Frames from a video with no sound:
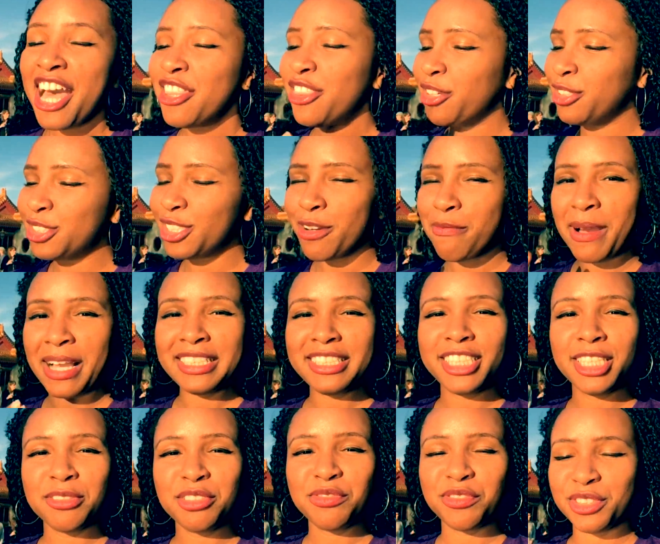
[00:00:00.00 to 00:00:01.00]
Those are my
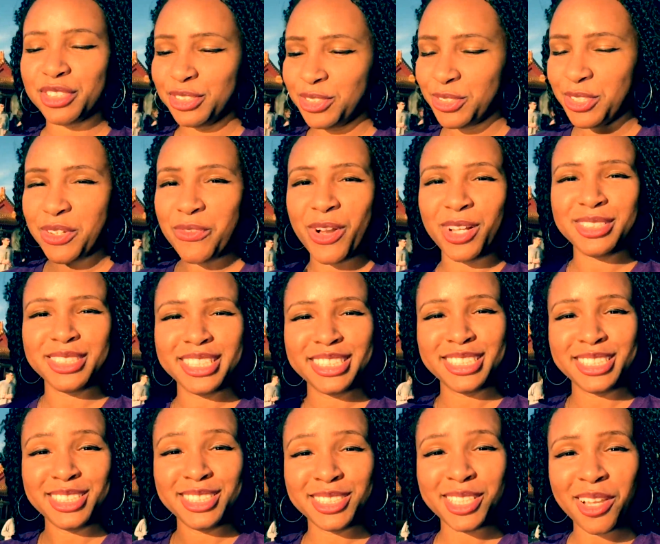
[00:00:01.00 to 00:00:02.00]
tips for doing Walt
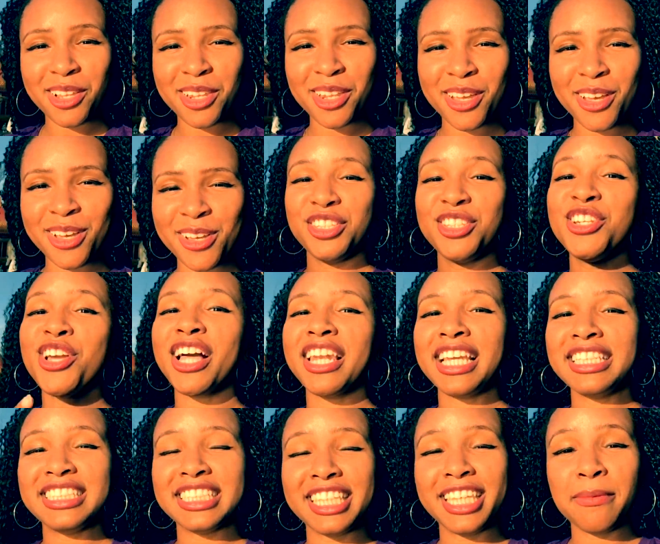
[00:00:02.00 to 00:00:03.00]
Disney solo. You know I
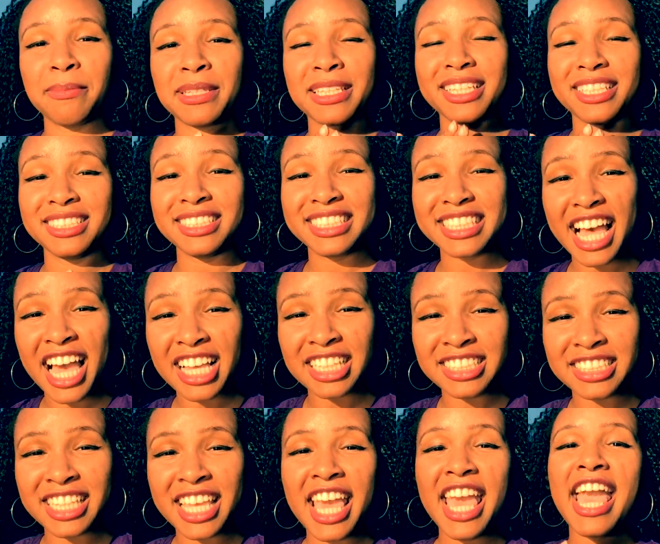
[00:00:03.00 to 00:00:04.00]
like to keep it concise
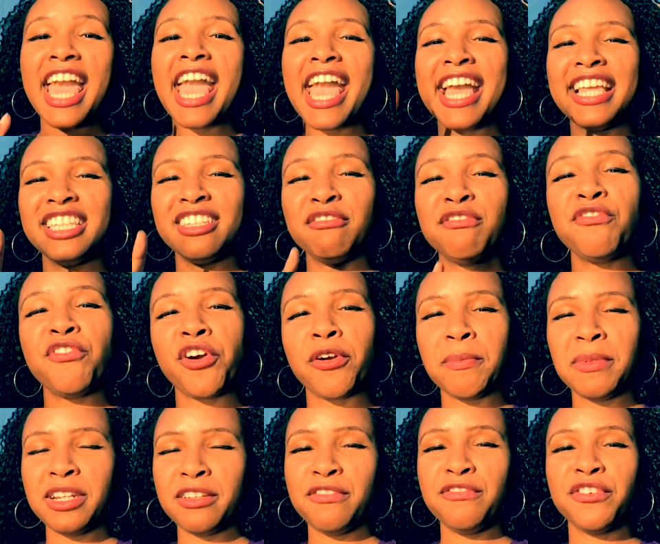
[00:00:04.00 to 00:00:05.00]
and
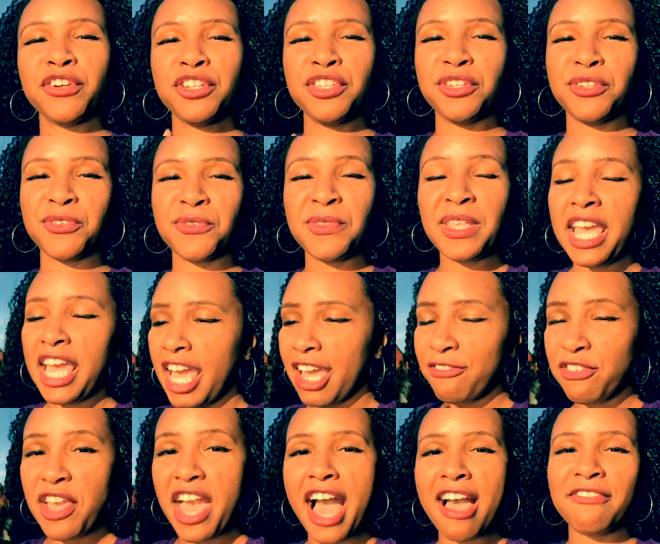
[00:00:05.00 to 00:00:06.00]
informative for you. If
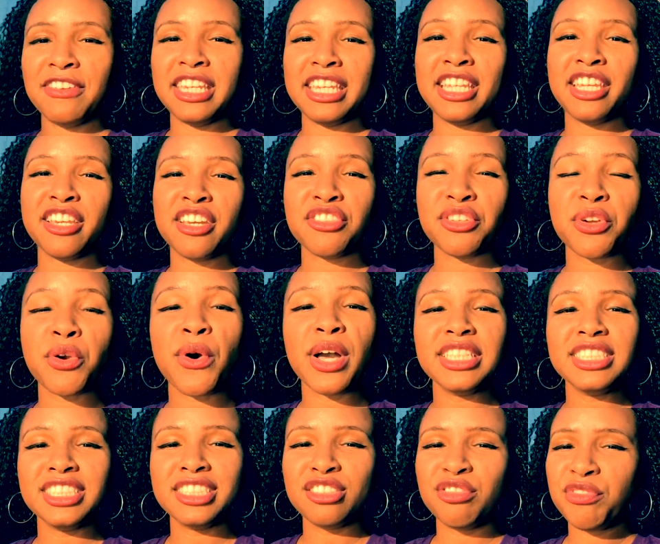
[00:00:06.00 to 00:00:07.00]
you have any other
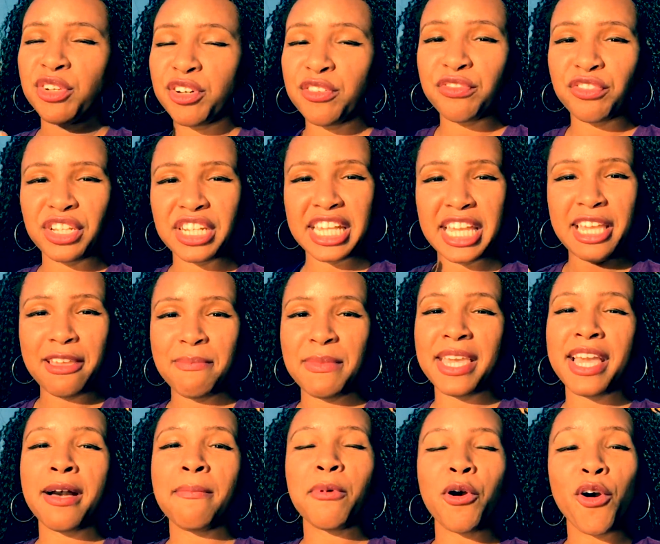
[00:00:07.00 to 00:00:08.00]
questions, feel free to hit
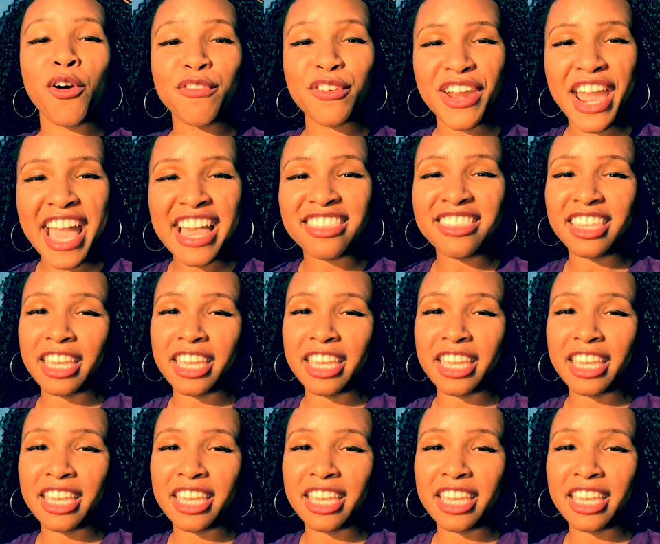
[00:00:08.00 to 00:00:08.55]
me up over at